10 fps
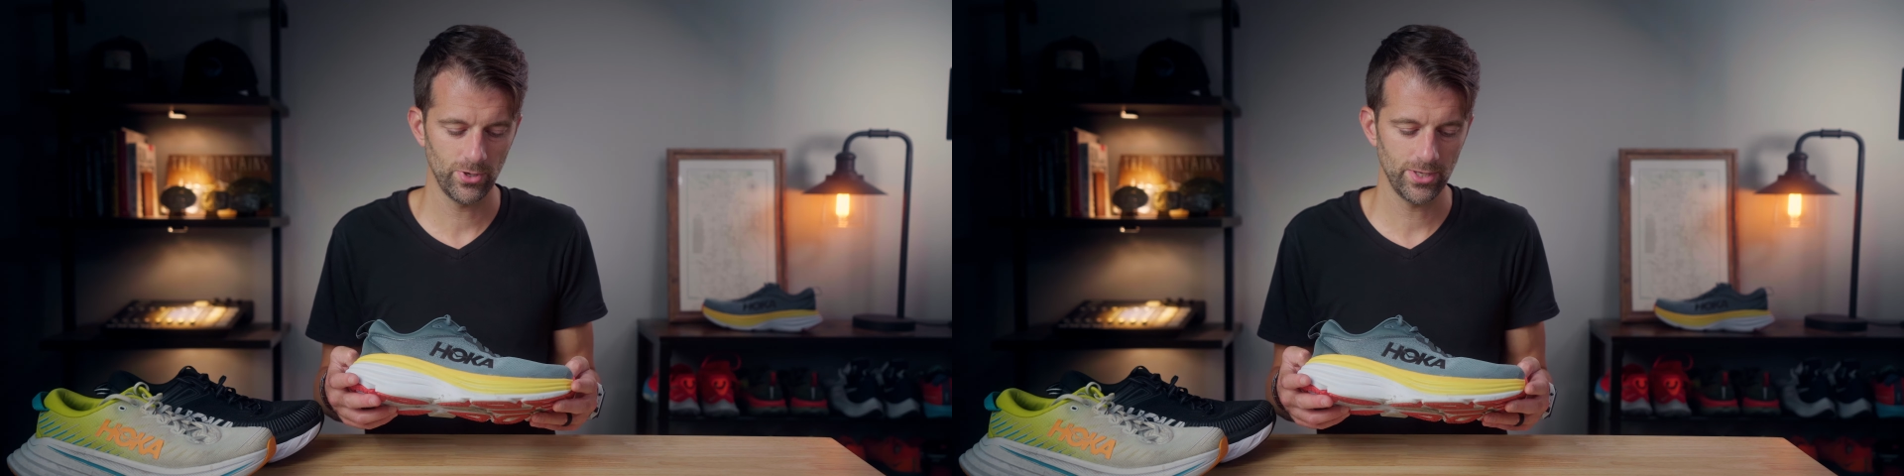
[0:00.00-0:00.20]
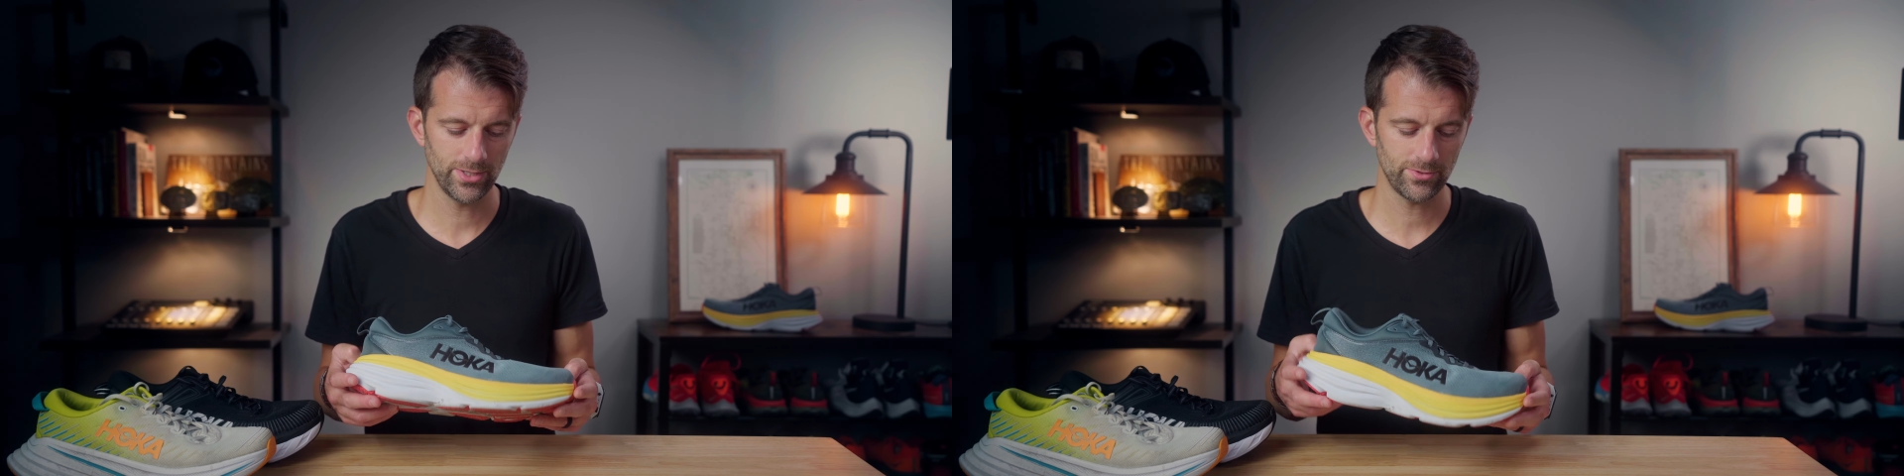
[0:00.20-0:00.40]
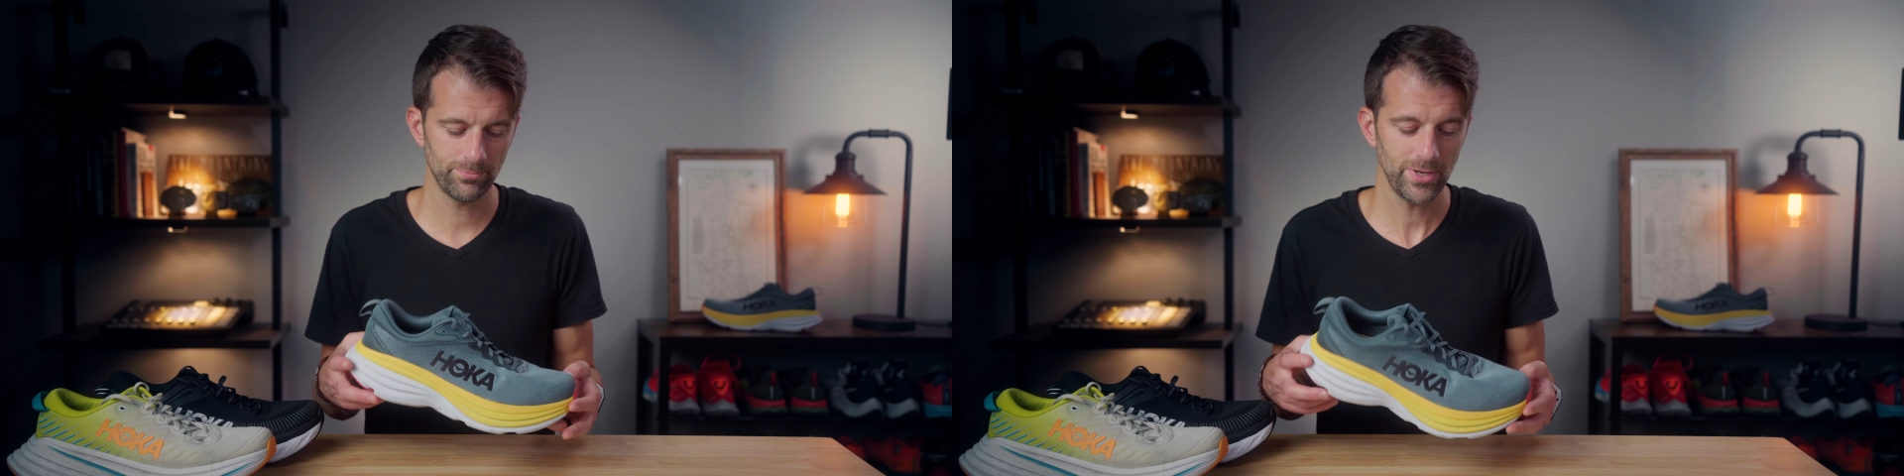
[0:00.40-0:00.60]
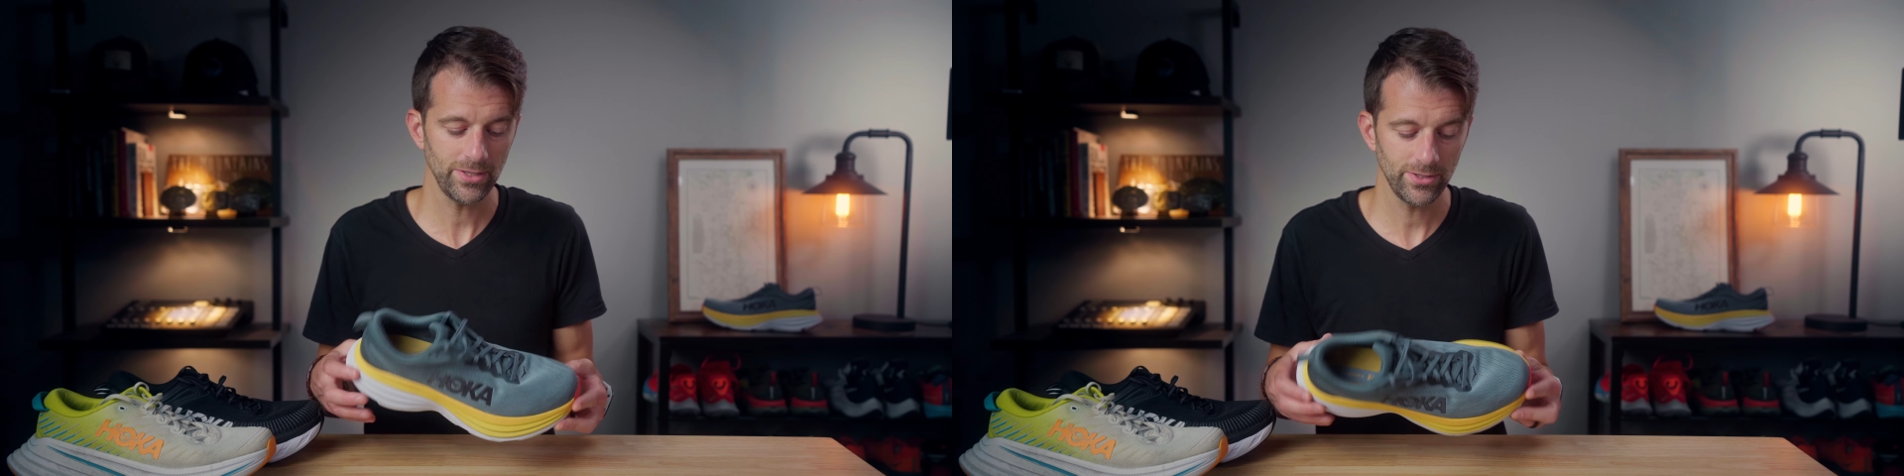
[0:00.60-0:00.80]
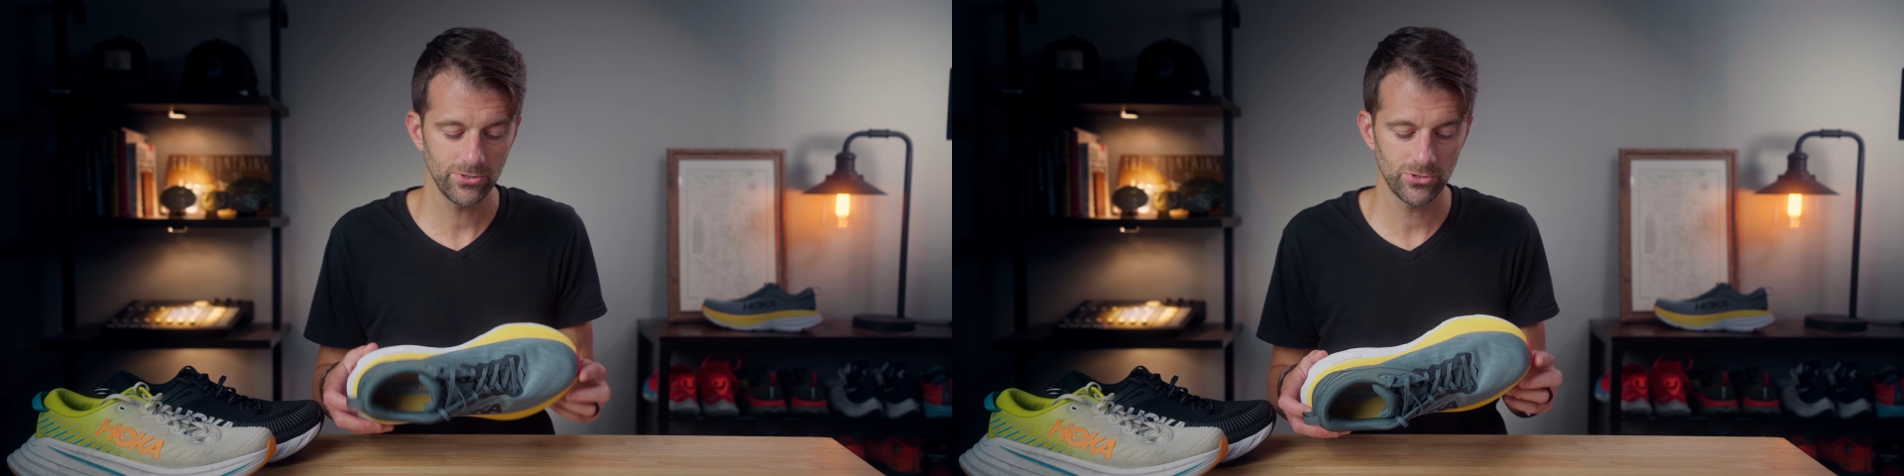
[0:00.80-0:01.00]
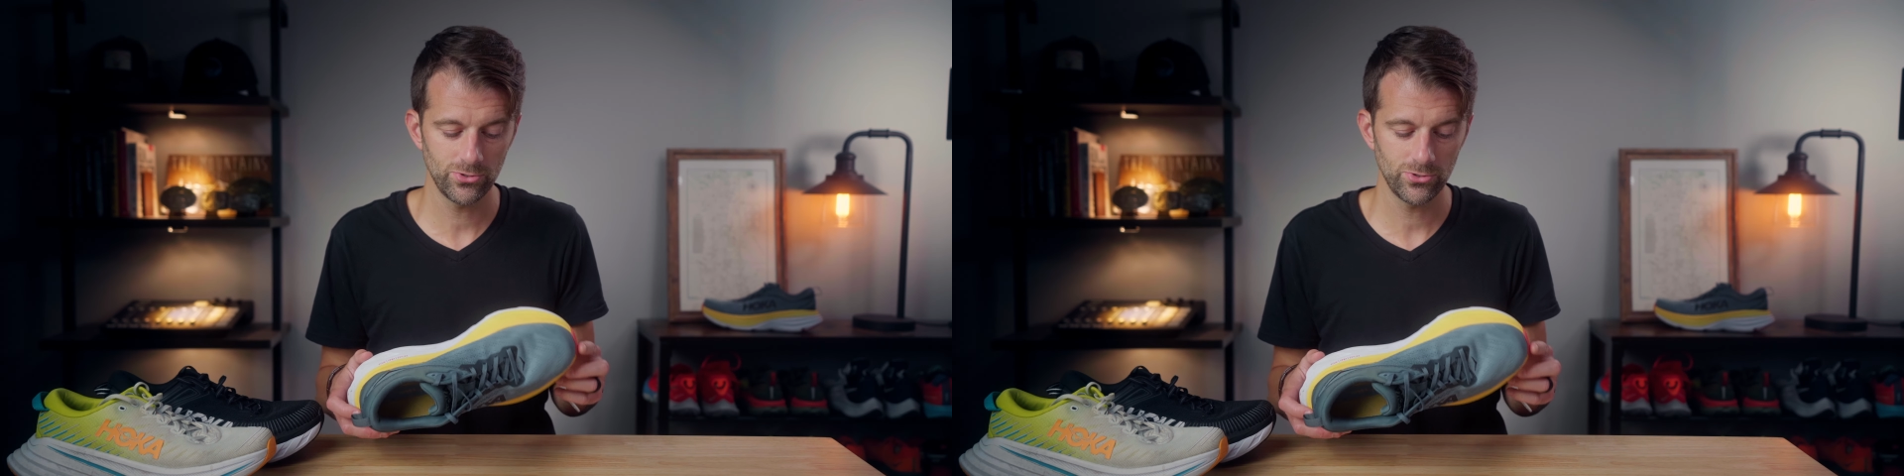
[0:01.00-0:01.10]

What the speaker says: and that's mainly due